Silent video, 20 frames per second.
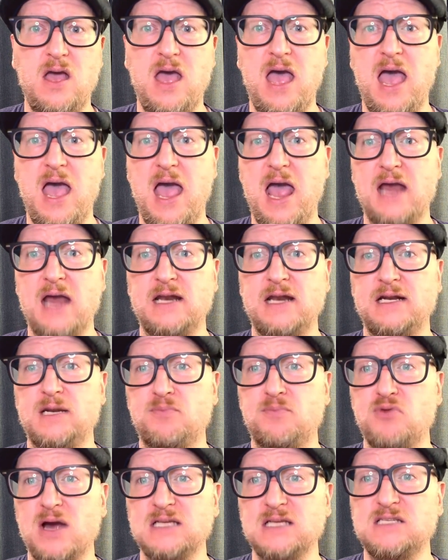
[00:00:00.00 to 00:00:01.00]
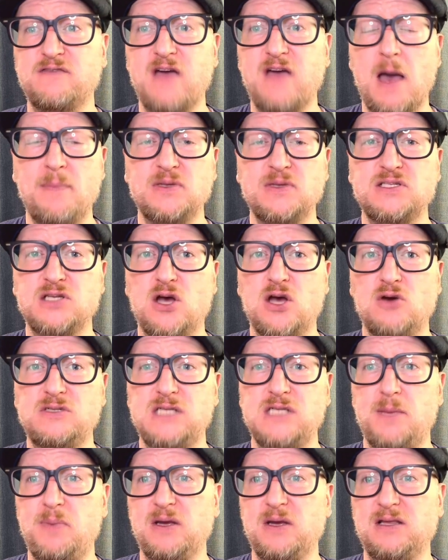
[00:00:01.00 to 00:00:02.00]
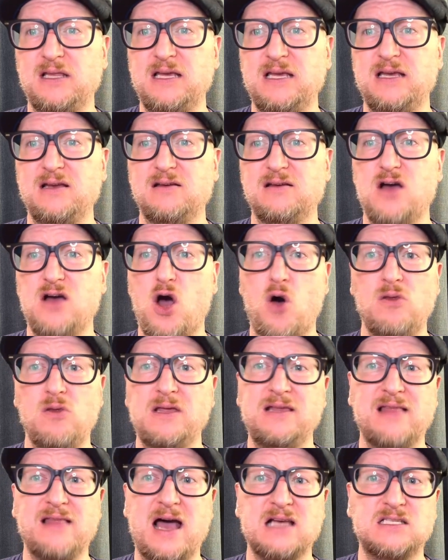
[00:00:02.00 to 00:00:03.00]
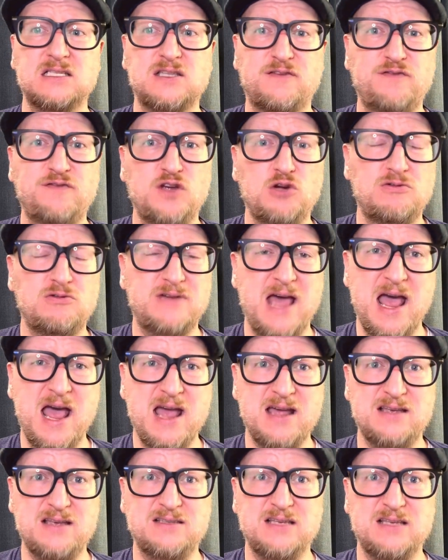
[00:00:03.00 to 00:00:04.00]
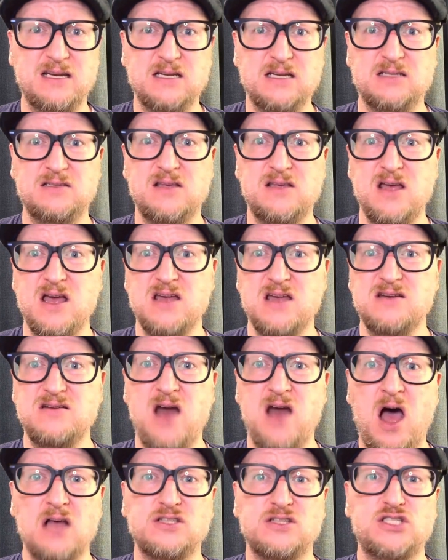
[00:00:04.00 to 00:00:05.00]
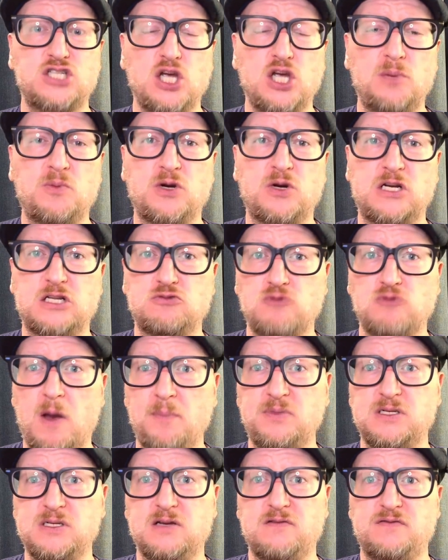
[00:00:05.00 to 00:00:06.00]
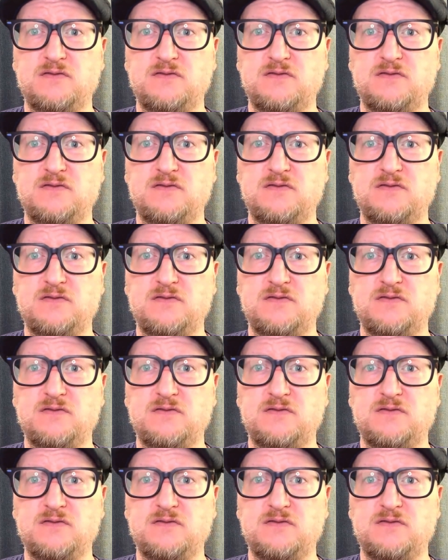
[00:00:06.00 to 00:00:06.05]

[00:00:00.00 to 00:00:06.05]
And a depressive episode typically only lasts a few days and is not super disruptive